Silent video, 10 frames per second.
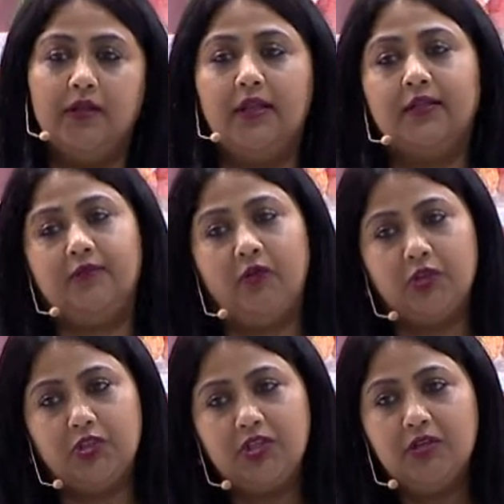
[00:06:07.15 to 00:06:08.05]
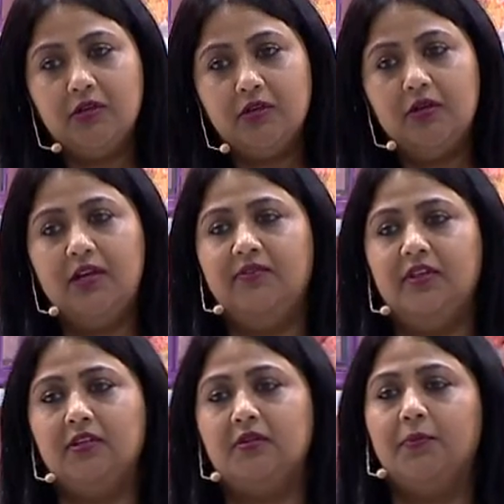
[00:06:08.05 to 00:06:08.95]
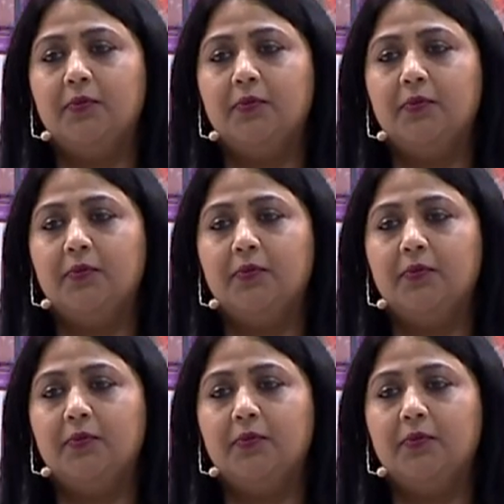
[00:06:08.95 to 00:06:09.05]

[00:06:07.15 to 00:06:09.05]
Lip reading: that for the dinner, leave it in the